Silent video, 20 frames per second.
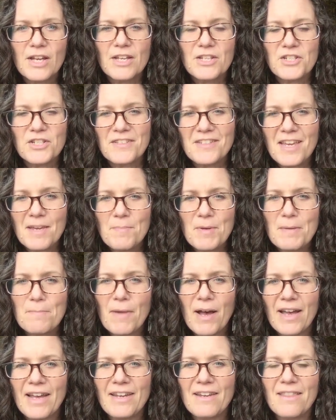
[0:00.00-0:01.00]
Just keep in
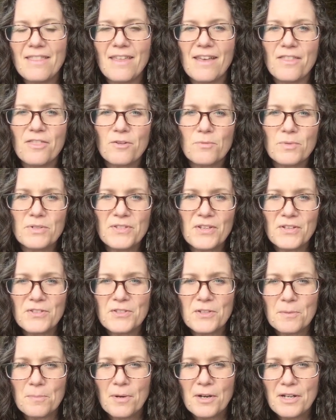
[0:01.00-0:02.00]
mind that the
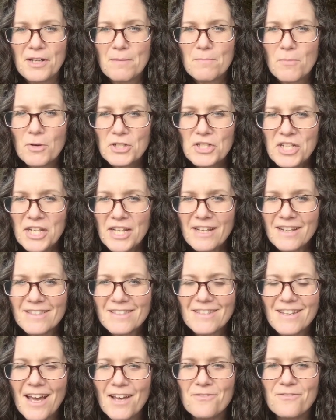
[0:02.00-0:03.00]
results are pretty mushy.
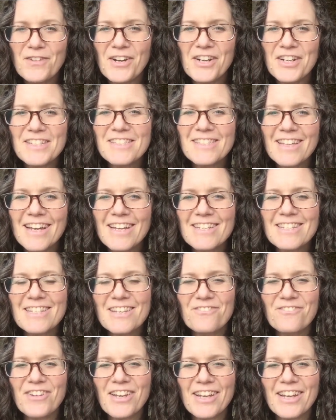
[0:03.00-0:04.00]
It's not very
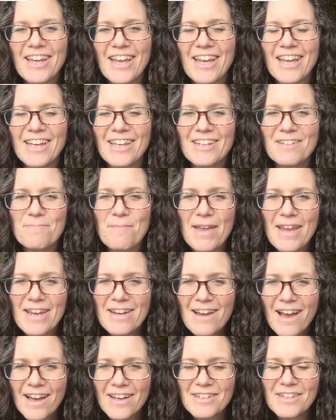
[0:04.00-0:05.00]
scientific and may
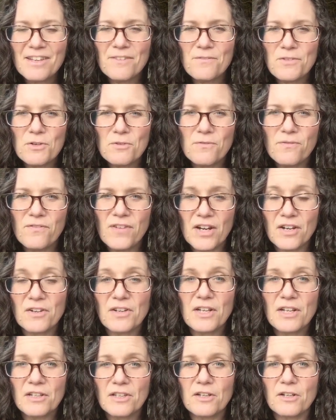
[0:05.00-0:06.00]
not give you
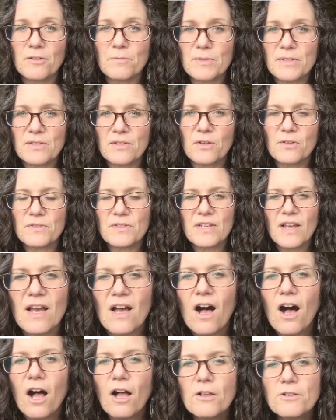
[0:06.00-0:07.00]
very clear results.
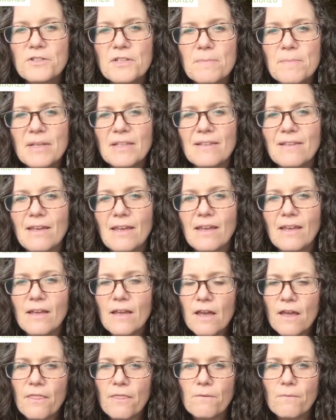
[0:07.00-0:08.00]
Ultimately,
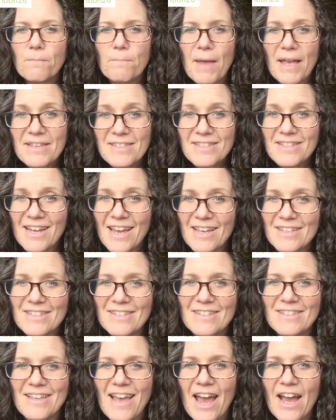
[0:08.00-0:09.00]
the best
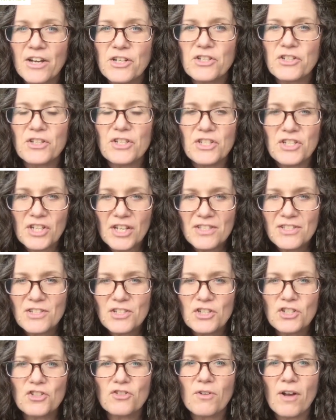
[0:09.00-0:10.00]
test is actually just
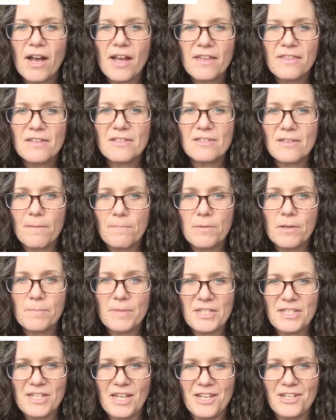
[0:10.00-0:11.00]
to try the
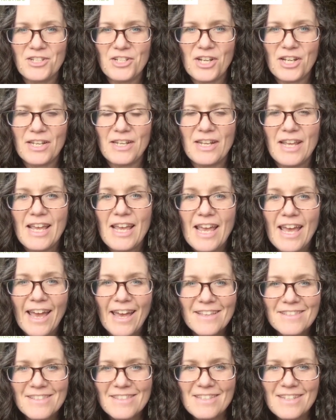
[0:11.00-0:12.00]
supplementation
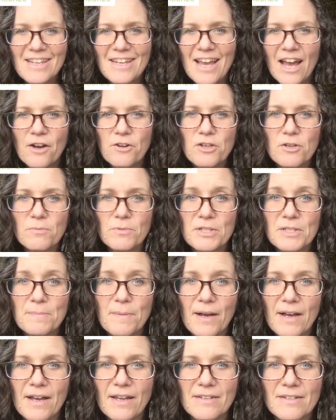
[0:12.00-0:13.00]
and see how you
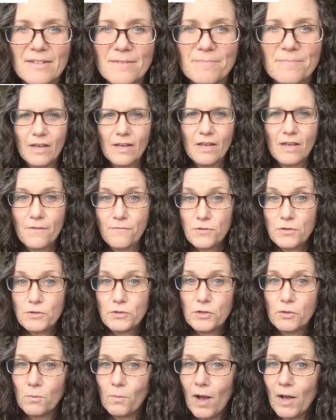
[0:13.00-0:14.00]
respond. If you
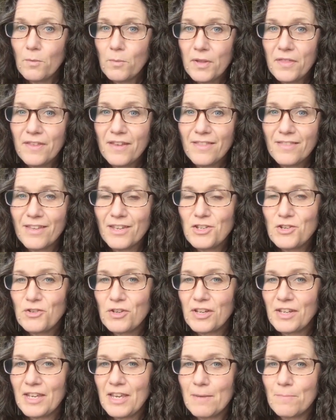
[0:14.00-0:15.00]
do well with it, then you
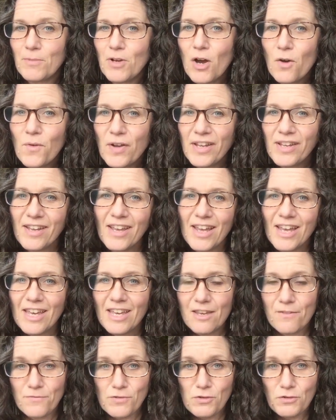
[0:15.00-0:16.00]
can keep going.
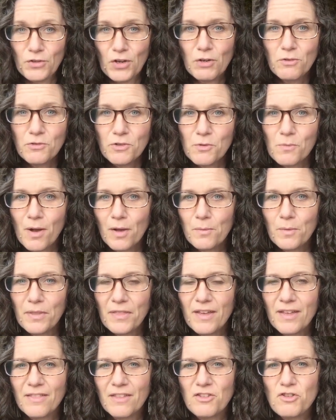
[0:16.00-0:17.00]
If you don't do well
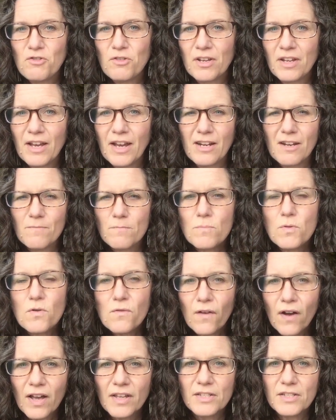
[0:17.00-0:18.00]
with it, then you can kind of
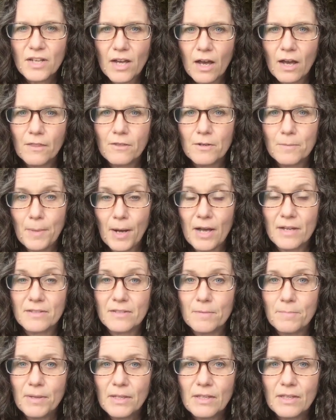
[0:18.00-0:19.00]
move on to other
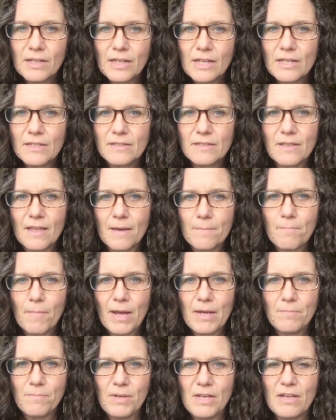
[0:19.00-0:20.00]
possibilities that
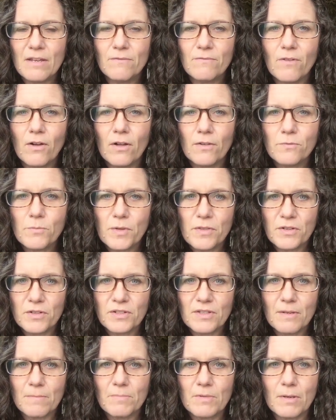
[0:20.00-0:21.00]
might be involved with your
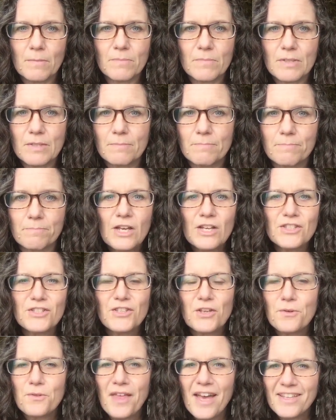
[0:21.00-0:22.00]
symptoms.
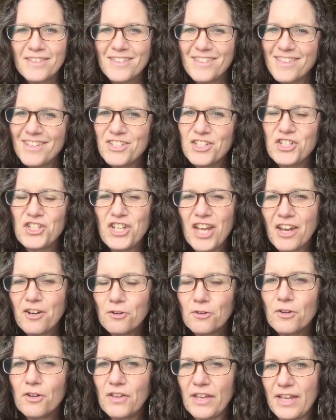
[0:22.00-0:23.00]
So that's the
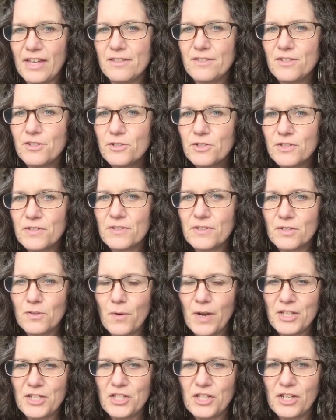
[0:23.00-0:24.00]
general answer to this
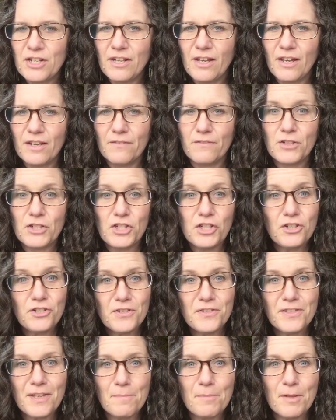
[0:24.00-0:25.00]
question of, should
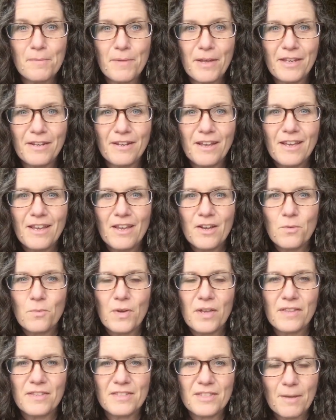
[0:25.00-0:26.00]
you supplement
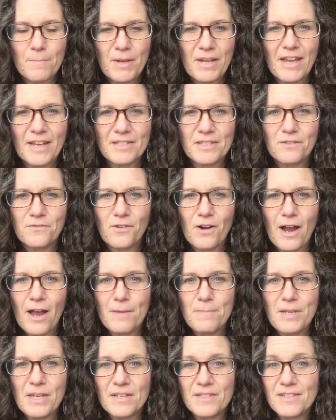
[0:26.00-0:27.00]
with stomach acid for
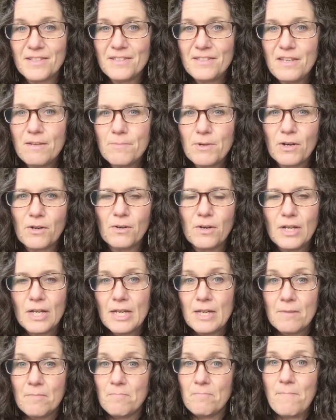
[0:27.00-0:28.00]
IBS and SIBO?
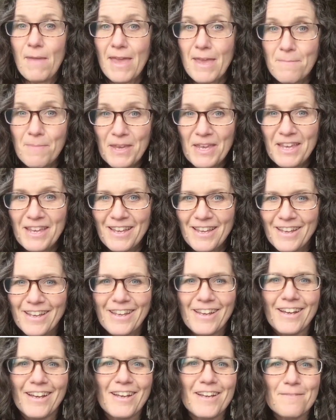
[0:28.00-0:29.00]
Maybe
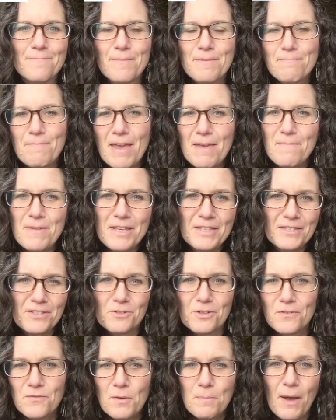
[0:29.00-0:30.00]
it's
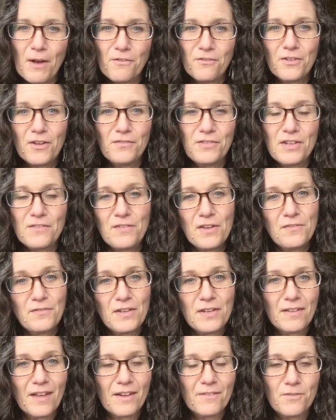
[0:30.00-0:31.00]
sort of about
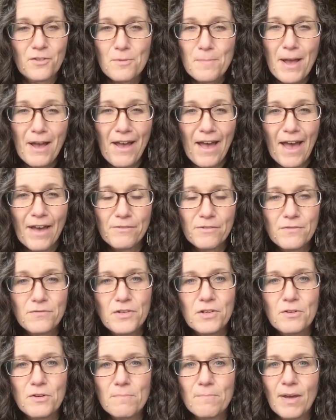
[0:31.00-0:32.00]
50-50, like for about half of
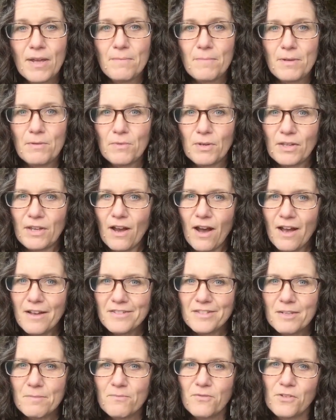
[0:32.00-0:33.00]
you, it might be really
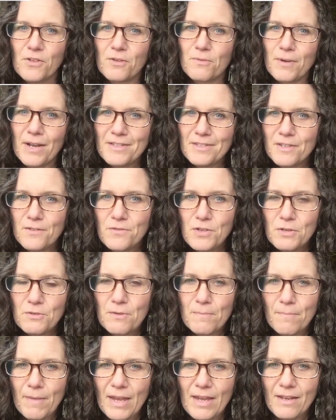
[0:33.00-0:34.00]
awesome. For the rest of you,
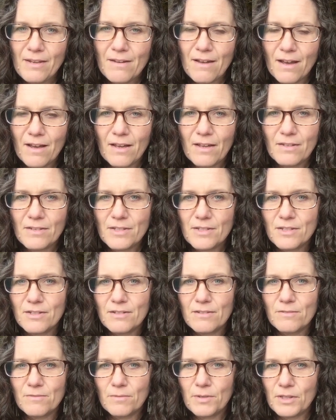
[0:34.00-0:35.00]
it may not
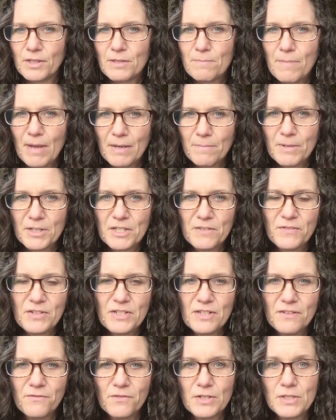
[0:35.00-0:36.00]
really make much of a
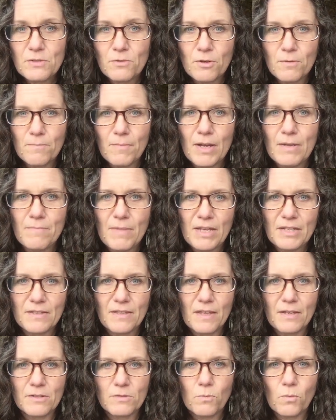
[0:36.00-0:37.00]
difference, or it might make
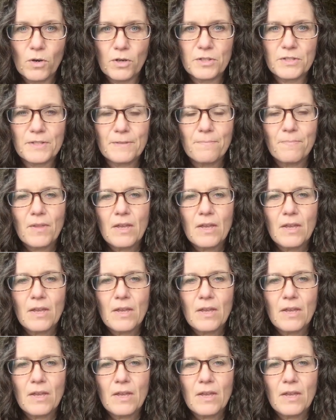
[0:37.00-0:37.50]
things worse.